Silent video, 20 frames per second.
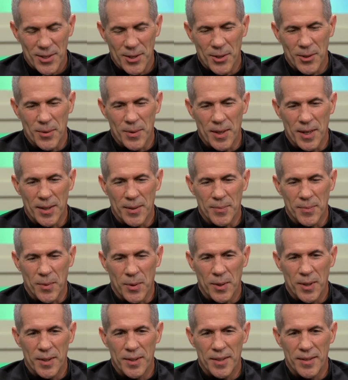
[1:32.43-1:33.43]

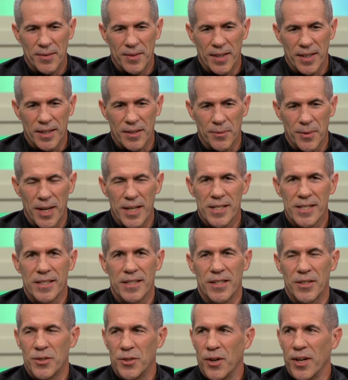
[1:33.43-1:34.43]
Born and raised
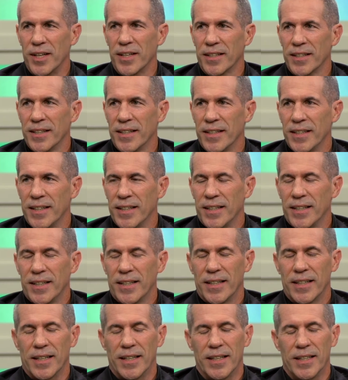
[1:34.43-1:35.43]
in Detroit.
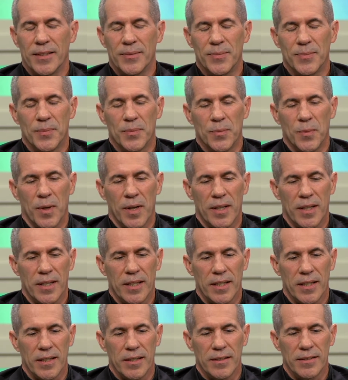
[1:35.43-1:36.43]
One of
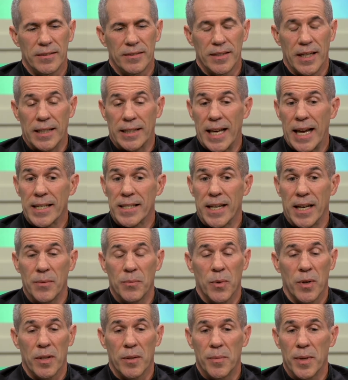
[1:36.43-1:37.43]
the
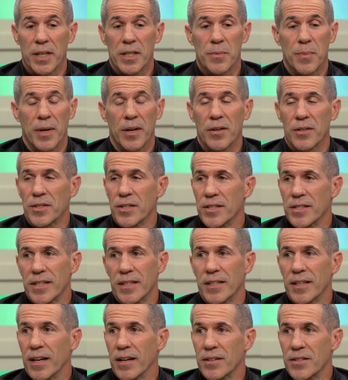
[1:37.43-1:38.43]
biggest parishes
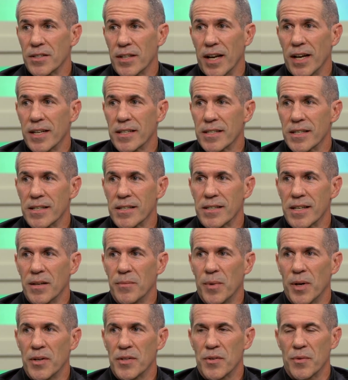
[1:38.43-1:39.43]
in the Archdiocese,
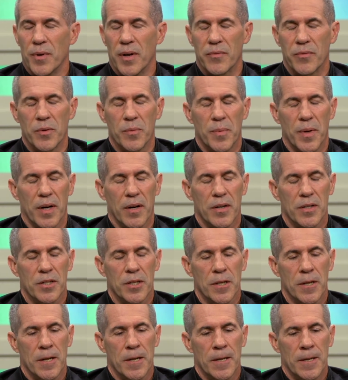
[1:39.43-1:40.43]
St. Mary's of Redford Parish.